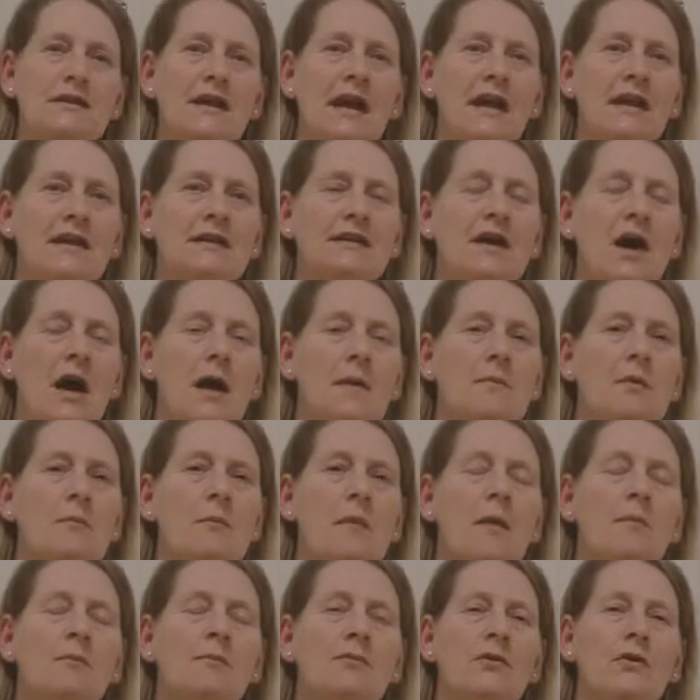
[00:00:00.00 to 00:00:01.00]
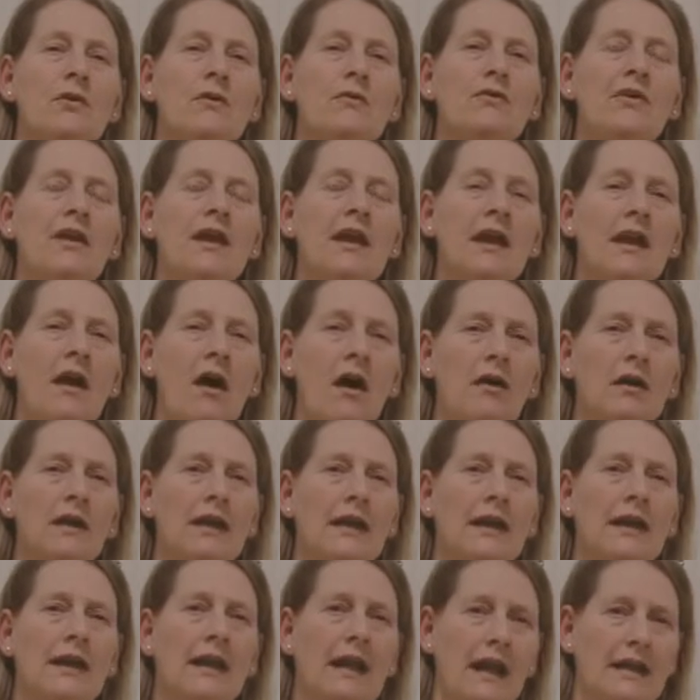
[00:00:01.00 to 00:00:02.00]
and I'm a member of the
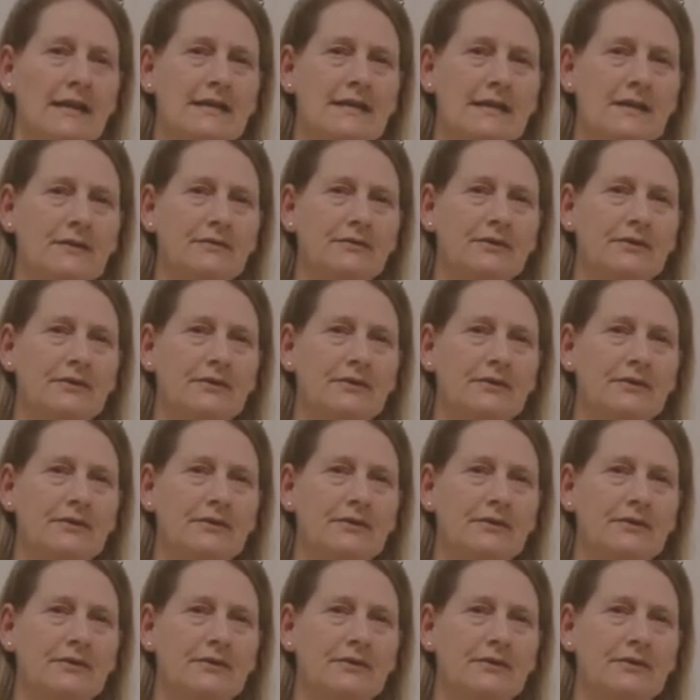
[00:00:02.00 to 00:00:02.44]
ArtLink Collective.